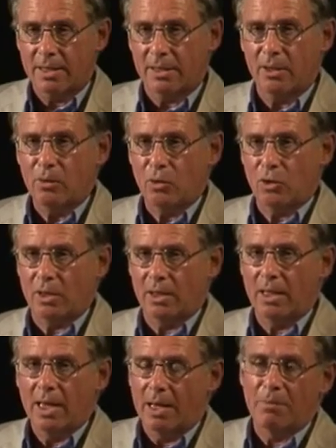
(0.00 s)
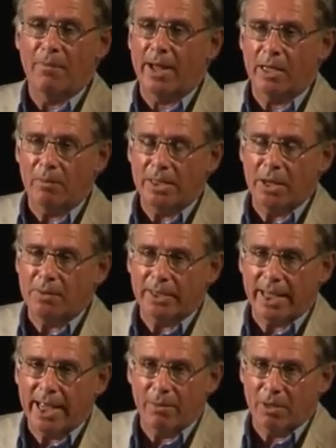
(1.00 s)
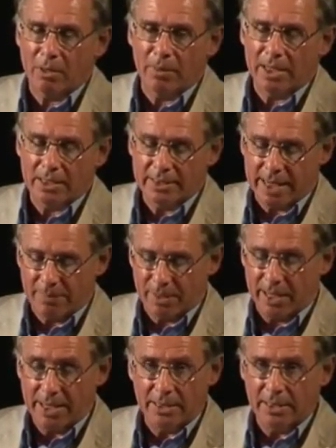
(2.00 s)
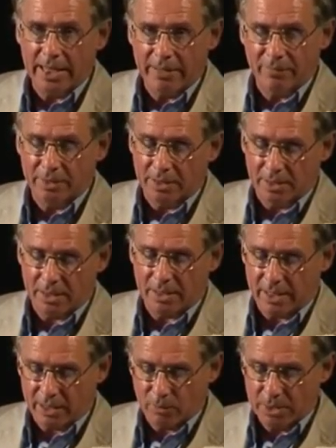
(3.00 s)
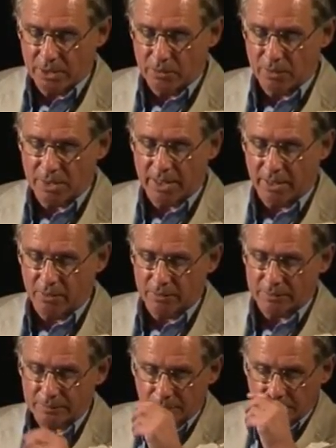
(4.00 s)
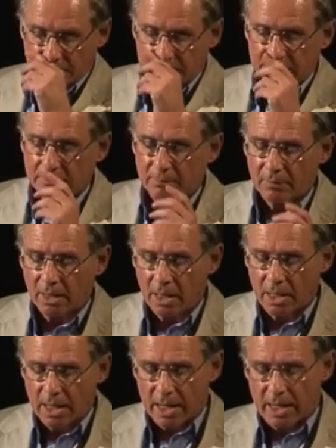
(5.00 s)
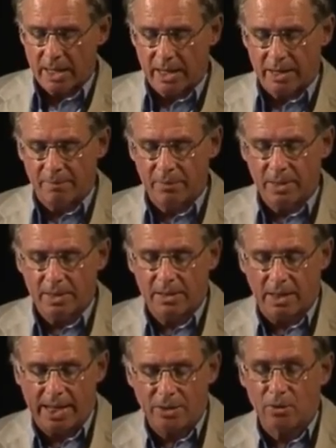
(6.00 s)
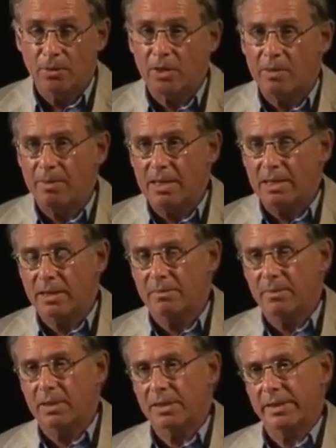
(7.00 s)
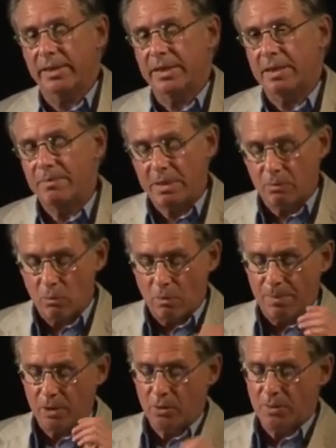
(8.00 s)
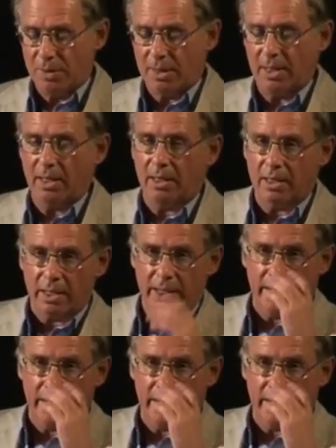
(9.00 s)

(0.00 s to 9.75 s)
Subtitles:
solution, and provided we don't care whether we're contaminating the evidence as we do so. There has also been some concern that people would be using,